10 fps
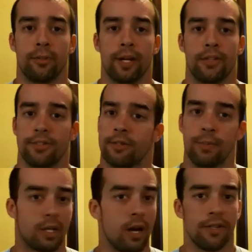basis
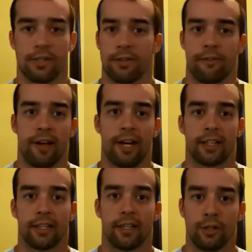because of the
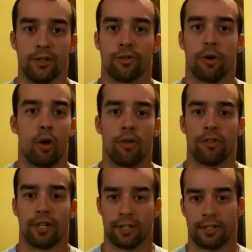fact that these are all
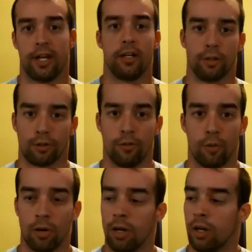things that I look for: